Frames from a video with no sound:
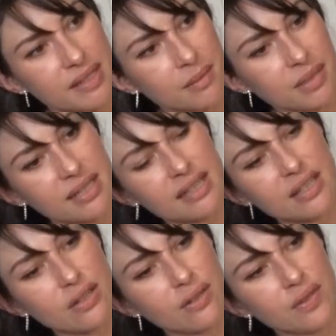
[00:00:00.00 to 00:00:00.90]
Somebody
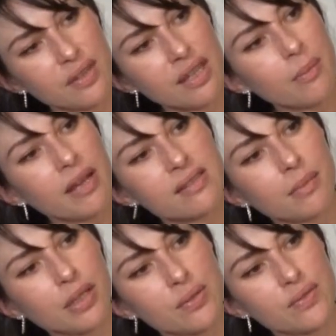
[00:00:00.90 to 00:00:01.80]
said, you know, if you think about
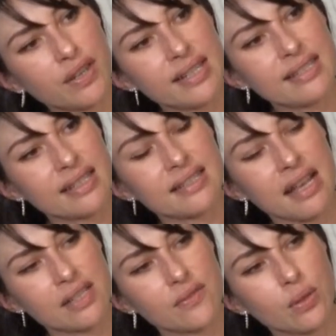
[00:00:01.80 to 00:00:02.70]
somebody who's very
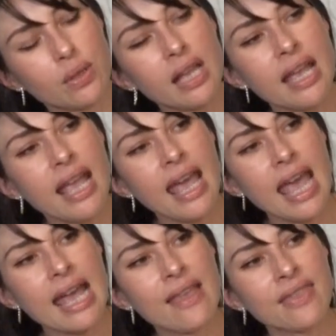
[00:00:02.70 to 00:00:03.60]
successful
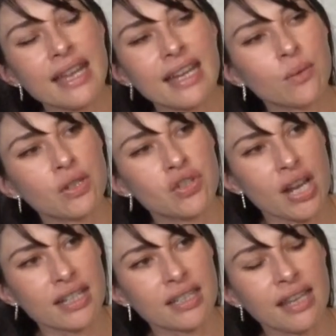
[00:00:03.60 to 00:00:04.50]
and they get
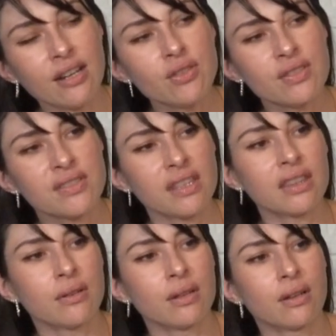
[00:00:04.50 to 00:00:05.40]
rejected, they don't just sit
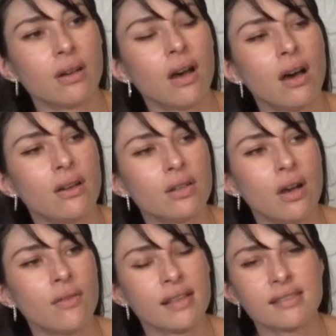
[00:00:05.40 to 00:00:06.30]
there and go, oh
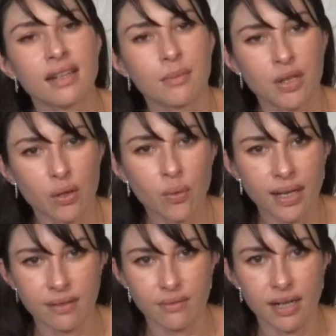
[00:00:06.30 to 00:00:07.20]
no, that's it, I'm going to
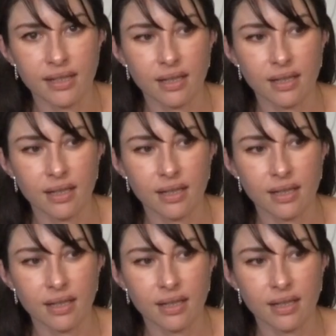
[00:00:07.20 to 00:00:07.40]
quit, right?